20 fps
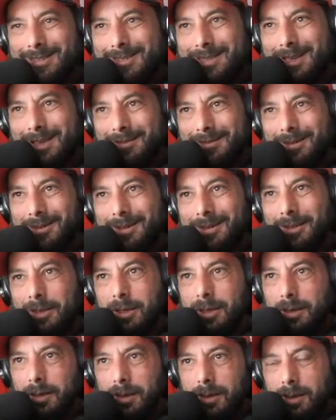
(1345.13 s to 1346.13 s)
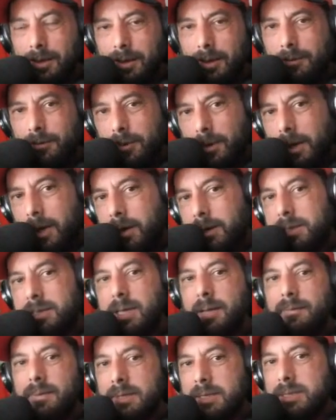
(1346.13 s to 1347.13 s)
to say, look, if you let us
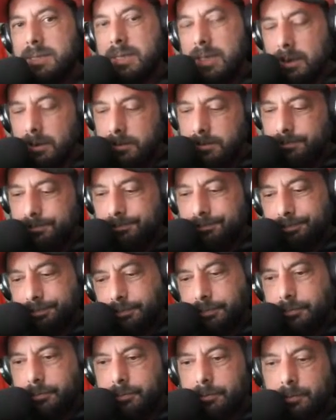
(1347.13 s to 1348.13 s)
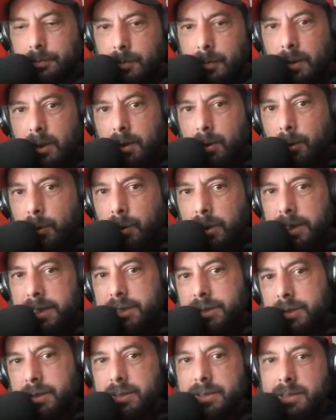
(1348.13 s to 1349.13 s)
have this deal, we
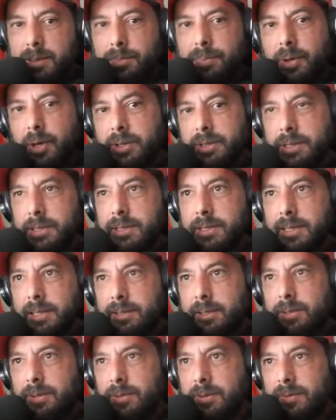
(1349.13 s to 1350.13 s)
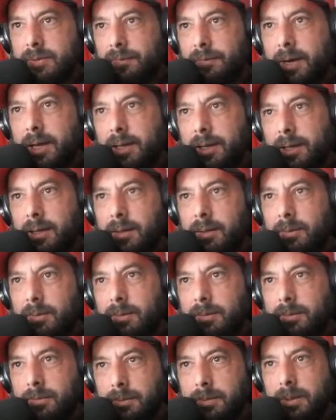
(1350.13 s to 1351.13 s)
let you in some projects here to do some fracking
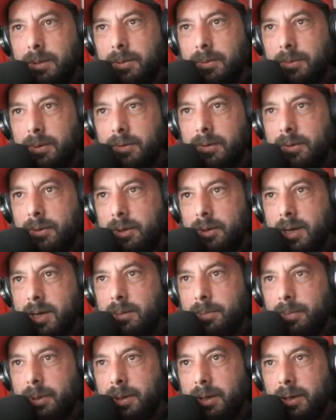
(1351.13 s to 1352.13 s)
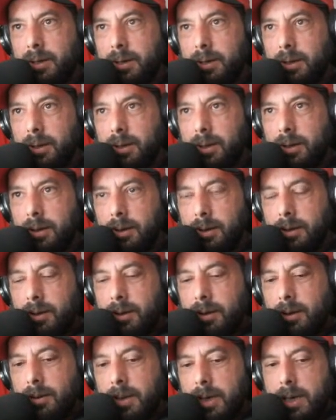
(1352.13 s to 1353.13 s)
or know, into your company.
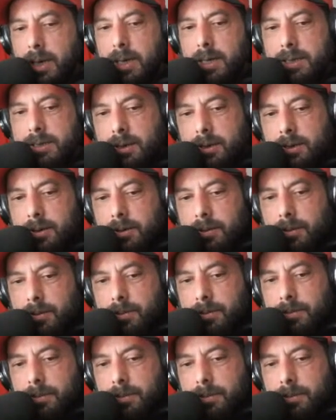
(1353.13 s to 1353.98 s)
You know, so